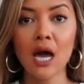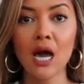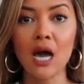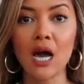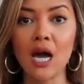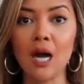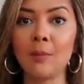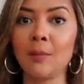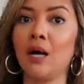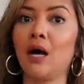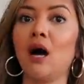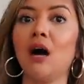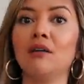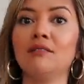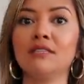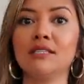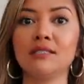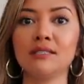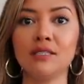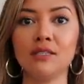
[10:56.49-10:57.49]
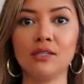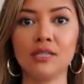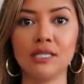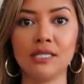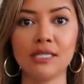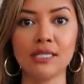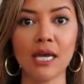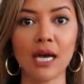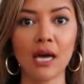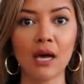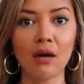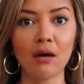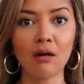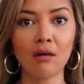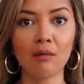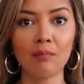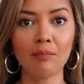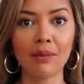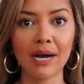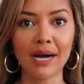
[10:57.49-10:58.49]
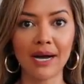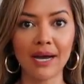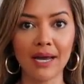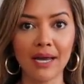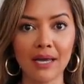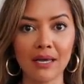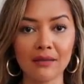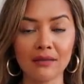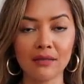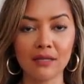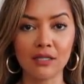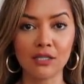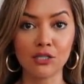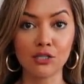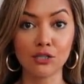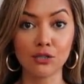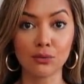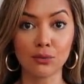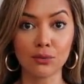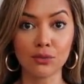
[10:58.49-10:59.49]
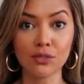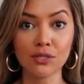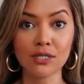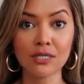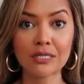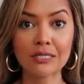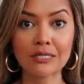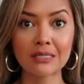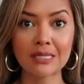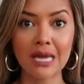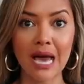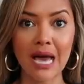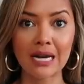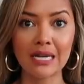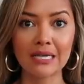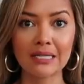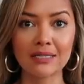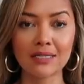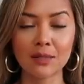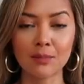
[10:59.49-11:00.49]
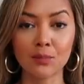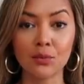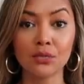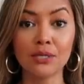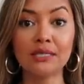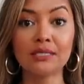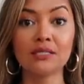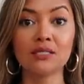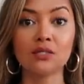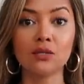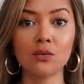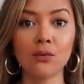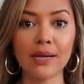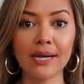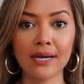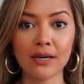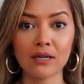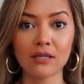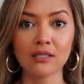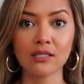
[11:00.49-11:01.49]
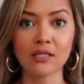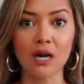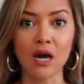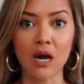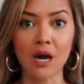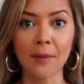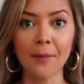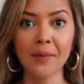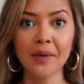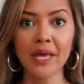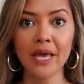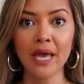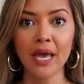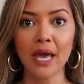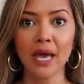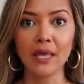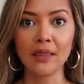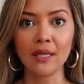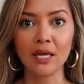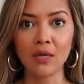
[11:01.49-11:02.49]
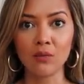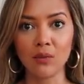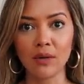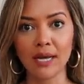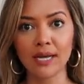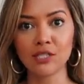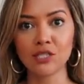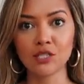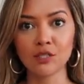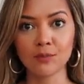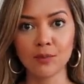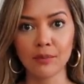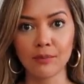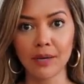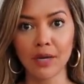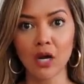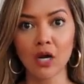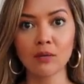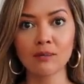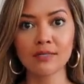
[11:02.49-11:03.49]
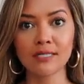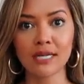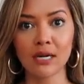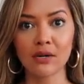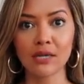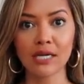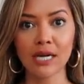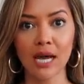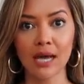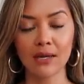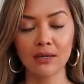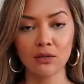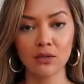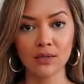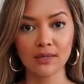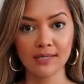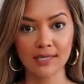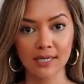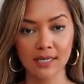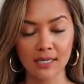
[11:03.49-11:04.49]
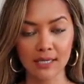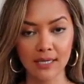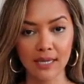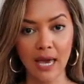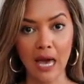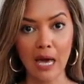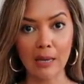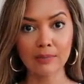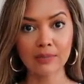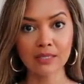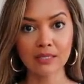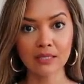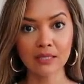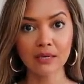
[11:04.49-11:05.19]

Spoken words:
Obviously you can tell by the shoulders that it's a pretty square top, and then when I just put my arms down it kind of looks like a cap